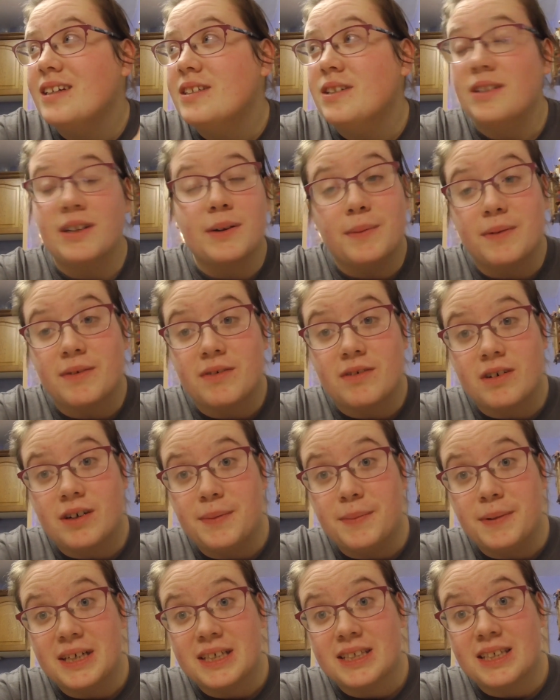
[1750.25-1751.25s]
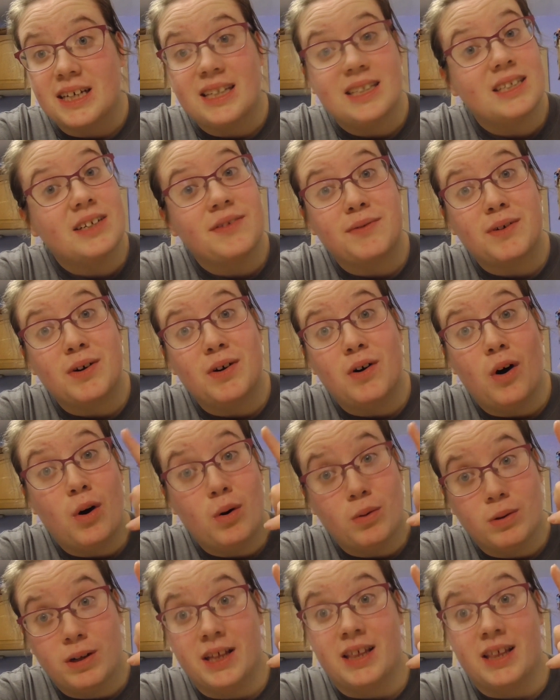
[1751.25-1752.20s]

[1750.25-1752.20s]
Don't get me wrong, I'm excited. I've got a whole